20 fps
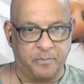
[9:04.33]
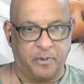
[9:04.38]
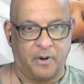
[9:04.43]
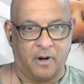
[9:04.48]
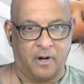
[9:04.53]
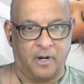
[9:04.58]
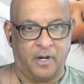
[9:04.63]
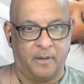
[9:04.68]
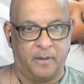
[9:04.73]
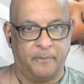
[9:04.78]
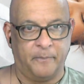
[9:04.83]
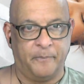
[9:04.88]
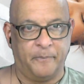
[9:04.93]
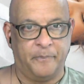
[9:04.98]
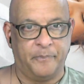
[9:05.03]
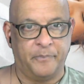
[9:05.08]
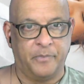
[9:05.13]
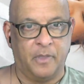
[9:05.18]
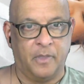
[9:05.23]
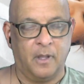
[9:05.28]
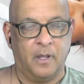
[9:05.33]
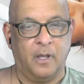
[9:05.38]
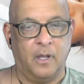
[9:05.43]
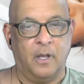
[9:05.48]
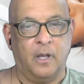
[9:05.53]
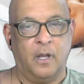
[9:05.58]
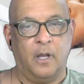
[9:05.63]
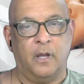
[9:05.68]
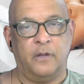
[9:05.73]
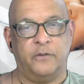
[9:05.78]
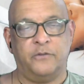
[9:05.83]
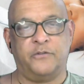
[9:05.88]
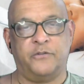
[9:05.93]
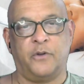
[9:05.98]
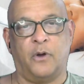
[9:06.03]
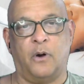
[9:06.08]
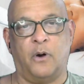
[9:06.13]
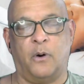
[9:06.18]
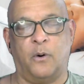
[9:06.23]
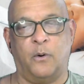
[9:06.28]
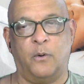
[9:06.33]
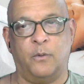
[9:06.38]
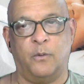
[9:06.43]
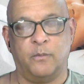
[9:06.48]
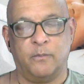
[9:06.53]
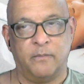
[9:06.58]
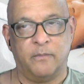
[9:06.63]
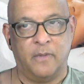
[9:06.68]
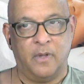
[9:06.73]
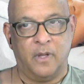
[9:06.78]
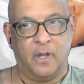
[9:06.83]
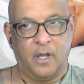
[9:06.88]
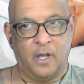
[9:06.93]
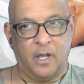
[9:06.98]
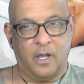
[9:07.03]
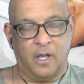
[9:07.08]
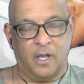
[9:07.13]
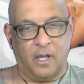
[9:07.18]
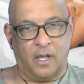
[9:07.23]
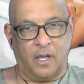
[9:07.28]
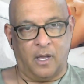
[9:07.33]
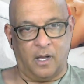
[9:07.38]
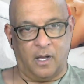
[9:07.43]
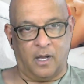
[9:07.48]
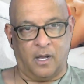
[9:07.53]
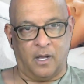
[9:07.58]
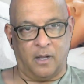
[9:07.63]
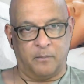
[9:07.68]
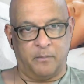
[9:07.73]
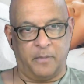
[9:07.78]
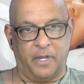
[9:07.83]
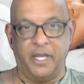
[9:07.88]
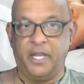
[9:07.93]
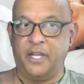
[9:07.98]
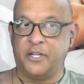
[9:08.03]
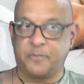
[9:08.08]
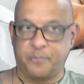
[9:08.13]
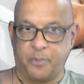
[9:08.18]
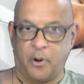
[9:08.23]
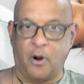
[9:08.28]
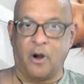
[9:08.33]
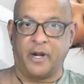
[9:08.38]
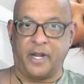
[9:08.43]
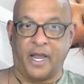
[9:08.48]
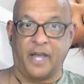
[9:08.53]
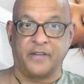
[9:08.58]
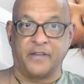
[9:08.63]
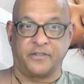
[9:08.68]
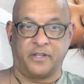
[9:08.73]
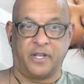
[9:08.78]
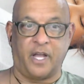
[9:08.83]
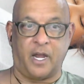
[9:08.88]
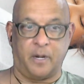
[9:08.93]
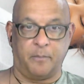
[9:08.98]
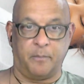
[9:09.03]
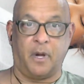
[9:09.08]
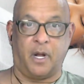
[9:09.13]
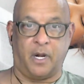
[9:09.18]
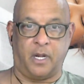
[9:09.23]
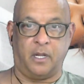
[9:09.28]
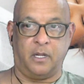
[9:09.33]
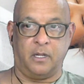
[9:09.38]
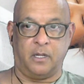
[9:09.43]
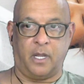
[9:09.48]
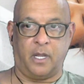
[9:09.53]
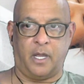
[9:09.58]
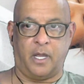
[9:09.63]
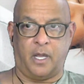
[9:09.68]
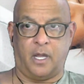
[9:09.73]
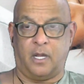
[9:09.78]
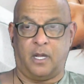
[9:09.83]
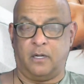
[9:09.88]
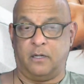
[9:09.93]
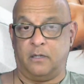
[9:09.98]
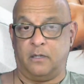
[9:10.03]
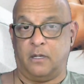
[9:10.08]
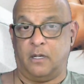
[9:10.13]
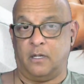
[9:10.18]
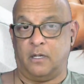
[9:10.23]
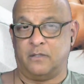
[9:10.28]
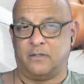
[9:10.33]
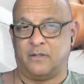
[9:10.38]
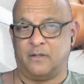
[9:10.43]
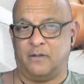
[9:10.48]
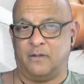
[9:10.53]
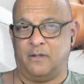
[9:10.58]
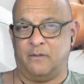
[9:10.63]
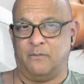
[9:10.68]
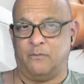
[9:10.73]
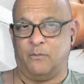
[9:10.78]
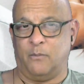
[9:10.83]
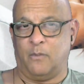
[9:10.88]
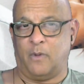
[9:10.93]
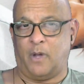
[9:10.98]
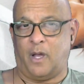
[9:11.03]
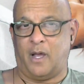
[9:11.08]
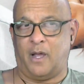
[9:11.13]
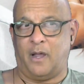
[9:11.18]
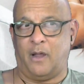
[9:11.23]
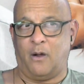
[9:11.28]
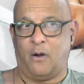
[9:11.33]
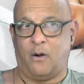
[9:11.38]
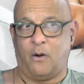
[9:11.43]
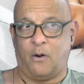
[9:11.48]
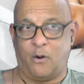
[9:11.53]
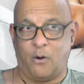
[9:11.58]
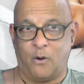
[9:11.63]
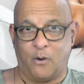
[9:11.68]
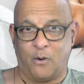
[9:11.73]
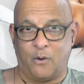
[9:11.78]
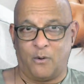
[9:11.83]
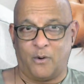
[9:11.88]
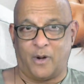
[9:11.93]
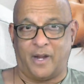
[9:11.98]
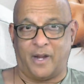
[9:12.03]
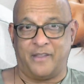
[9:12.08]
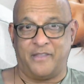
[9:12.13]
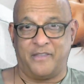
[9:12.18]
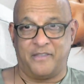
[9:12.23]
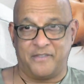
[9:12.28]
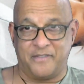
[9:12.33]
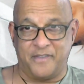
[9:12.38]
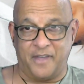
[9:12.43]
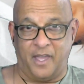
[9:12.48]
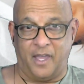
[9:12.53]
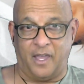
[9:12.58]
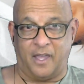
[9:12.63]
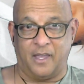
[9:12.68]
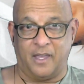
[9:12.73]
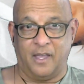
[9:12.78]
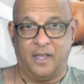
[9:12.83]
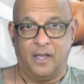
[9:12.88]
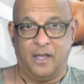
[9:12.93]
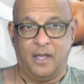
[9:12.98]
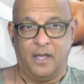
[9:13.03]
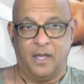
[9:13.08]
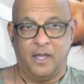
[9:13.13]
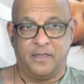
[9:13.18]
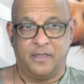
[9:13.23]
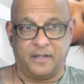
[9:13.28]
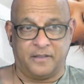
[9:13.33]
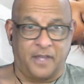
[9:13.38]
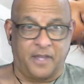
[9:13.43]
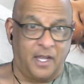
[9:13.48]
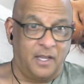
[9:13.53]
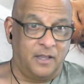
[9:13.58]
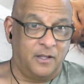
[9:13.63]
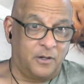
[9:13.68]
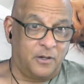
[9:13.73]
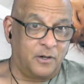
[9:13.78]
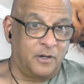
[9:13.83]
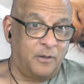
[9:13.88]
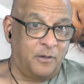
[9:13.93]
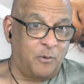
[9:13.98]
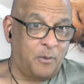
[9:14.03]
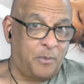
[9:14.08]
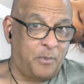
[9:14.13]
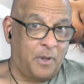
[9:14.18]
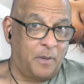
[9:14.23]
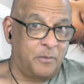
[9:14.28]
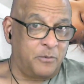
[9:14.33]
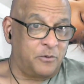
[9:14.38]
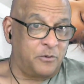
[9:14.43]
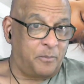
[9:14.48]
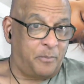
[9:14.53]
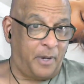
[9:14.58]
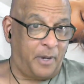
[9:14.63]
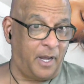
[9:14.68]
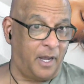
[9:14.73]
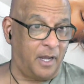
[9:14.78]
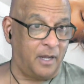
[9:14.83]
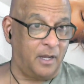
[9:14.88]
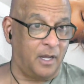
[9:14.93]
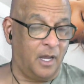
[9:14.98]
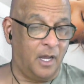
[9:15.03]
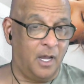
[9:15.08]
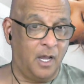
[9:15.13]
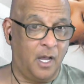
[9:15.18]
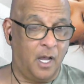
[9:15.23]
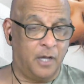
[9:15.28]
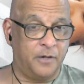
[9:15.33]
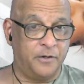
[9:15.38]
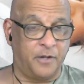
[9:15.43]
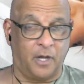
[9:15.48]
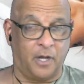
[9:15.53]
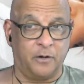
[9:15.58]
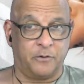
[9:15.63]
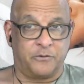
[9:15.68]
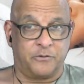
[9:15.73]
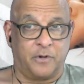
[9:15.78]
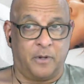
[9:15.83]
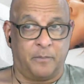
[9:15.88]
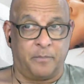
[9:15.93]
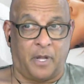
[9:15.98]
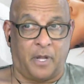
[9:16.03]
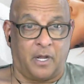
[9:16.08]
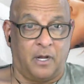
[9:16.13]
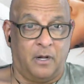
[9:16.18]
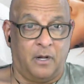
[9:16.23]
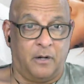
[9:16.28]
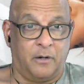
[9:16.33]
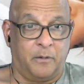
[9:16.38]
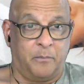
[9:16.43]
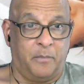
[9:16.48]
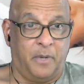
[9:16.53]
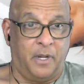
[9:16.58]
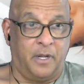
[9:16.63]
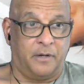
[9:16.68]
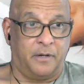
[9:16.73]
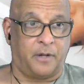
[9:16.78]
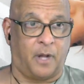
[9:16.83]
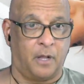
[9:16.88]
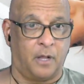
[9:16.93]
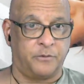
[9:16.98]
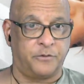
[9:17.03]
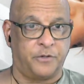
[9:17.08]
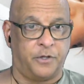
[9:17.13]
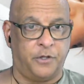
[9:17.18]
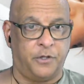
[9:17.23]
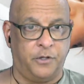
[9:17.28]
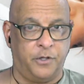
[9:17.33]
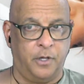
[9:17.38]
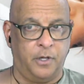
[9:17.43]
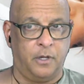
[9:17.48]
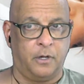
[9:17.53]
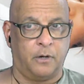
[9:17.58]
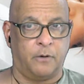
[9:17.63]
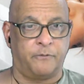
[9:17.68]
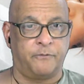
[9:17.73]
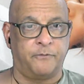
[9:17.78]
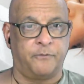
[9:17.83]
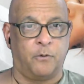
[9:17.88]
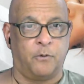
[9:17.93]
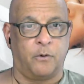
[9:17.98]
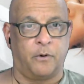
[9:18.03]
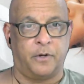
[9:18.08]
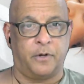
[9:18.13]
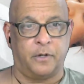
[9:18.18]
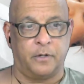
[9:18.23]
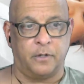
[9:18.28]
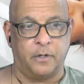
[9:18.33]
party. So each party has a lot of money. And I think that they literally, Republicans are paying Donald Trump like $100 million a year for